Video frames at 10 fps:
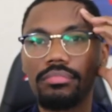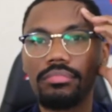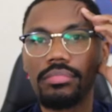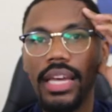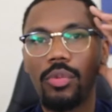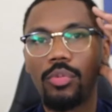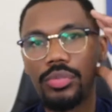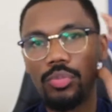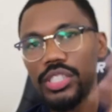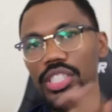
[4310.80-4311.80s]
Like,
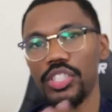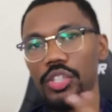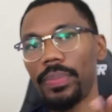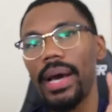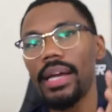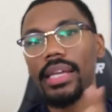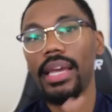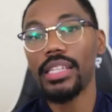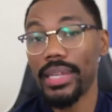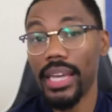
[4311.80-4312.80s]
with just your
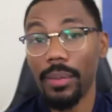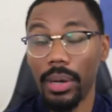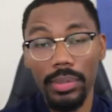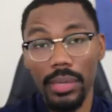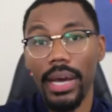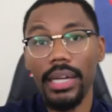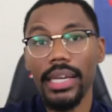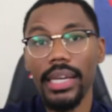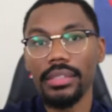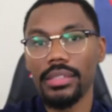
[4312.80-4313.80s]
podcast being a public
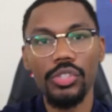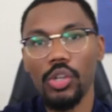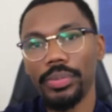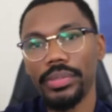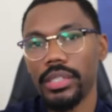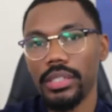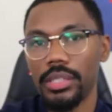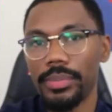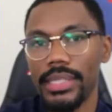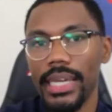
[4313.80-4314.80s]
podcast, there's no percentage
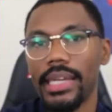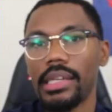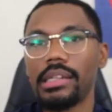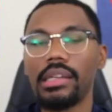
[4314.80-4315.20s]
to be taken.